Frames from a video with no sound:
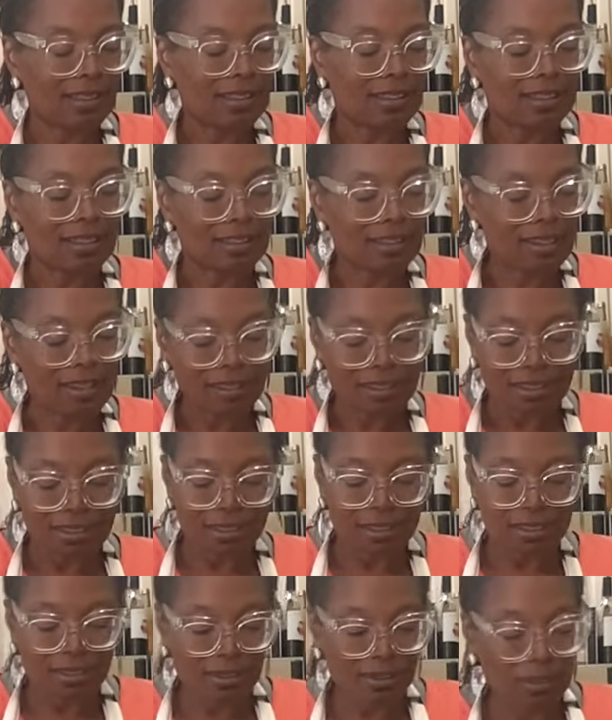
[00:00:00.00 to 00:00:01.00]
I told you
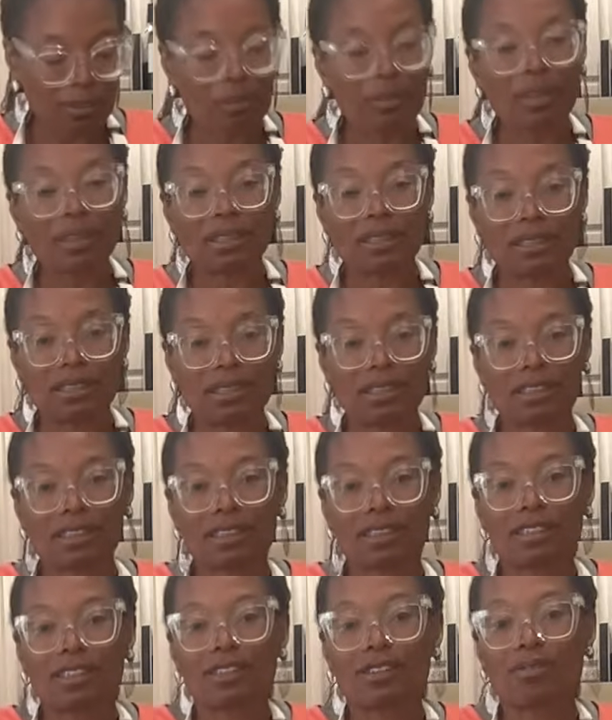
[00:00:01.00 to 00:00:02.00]
this is a quick
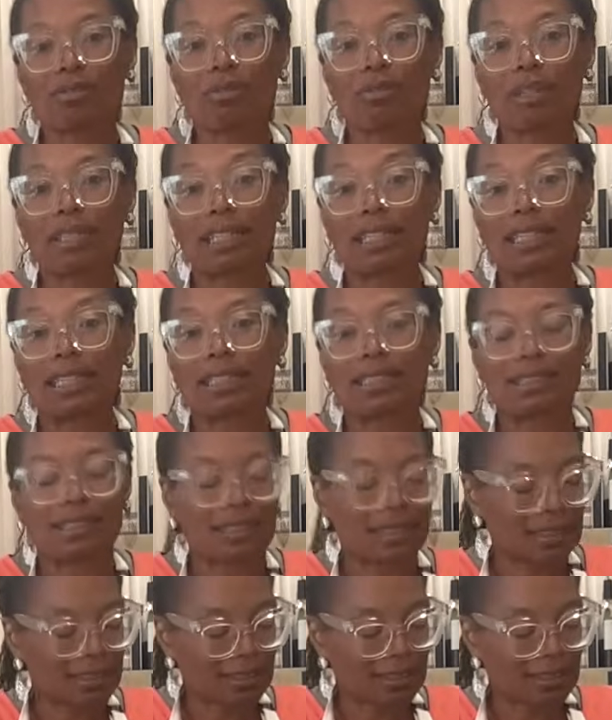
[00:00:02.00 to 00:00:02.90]
dish. It's really easy.